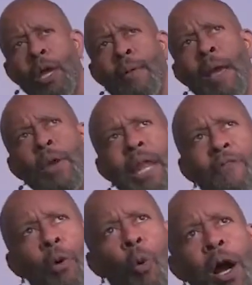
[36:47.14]
May we
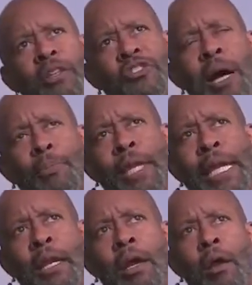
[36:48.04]
never want
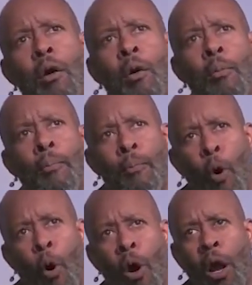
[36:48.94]
something
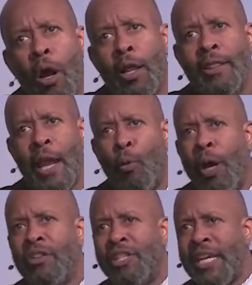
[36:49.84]
more than
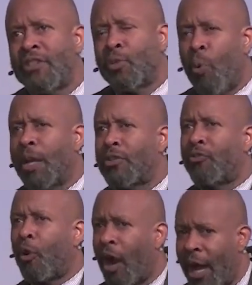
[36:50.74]
what Jesus wants
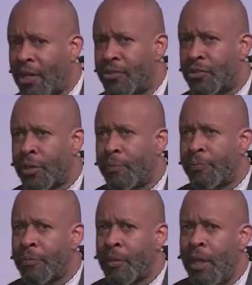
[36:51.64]
for us.
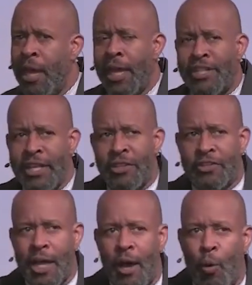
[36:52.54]
And
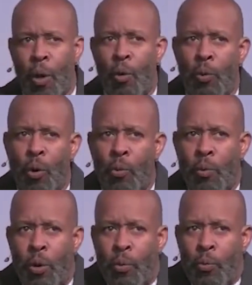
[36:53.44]
Jesus, uh,
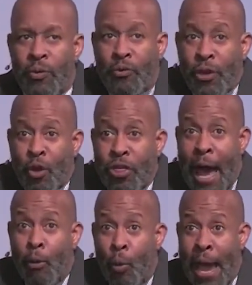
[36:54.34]
when we feel
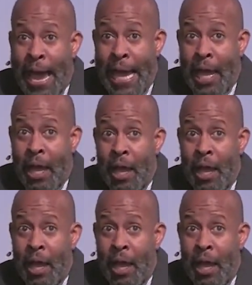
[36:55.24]
that way,